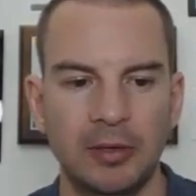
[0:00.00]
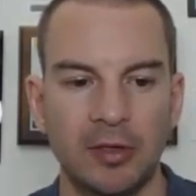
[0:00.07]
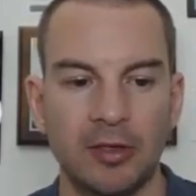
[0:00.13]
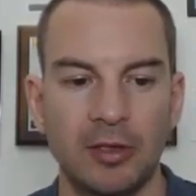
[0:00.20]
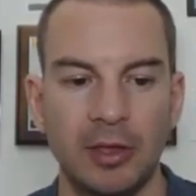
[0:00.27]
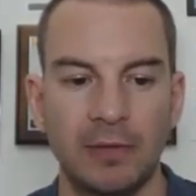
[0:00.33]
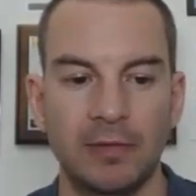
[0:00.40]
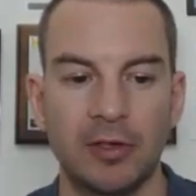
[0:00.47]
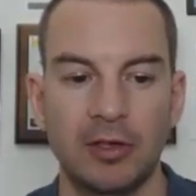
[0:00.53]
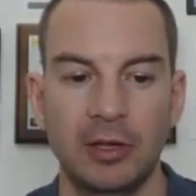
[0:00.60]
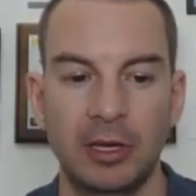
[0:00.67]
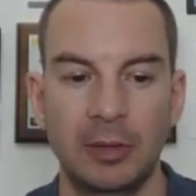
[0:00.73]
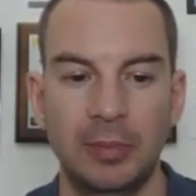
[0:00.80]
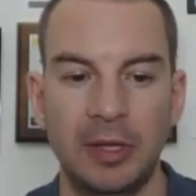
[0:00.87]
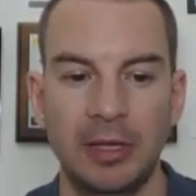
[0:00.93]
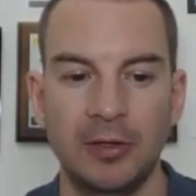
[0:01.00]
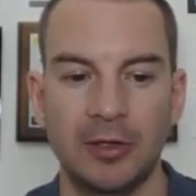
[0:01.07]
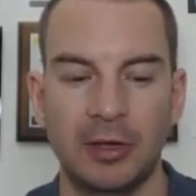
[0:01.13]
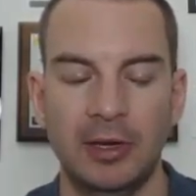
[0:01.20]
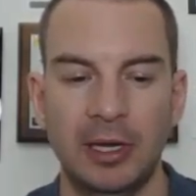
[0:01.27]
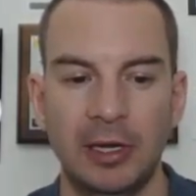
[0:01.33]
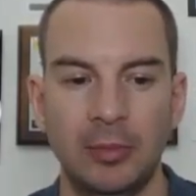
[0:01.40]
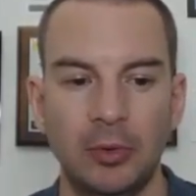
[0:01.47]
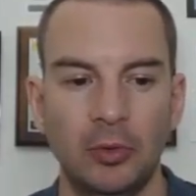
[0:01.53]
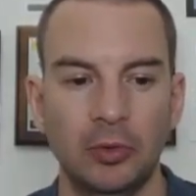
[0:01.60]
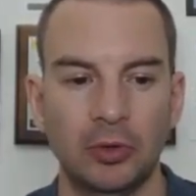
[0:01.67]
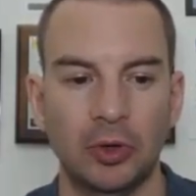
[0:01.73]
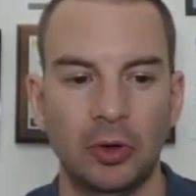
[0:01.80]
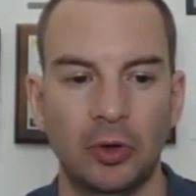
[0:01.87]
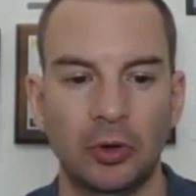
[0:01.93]
to see if CDP is
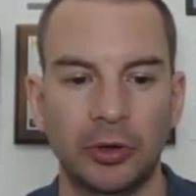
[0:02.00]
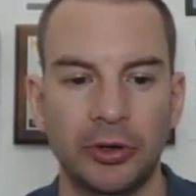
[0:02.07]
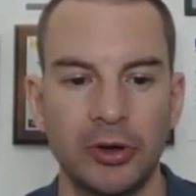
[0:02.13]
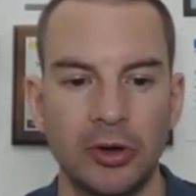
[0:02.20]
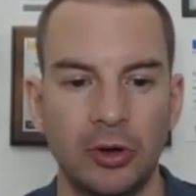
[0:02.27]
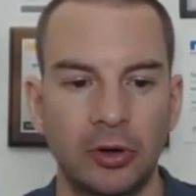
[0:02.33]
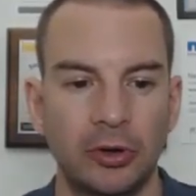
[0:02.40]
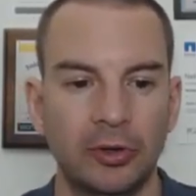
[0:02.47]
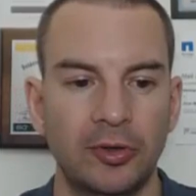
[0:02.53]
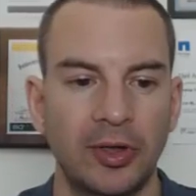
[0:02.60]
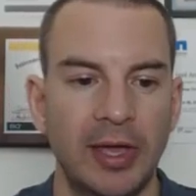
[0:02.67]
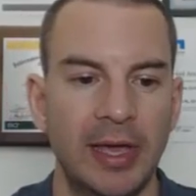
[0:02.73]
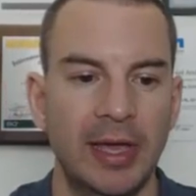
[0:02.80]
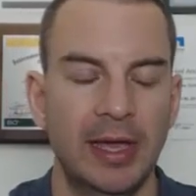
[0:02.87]
enabled or not.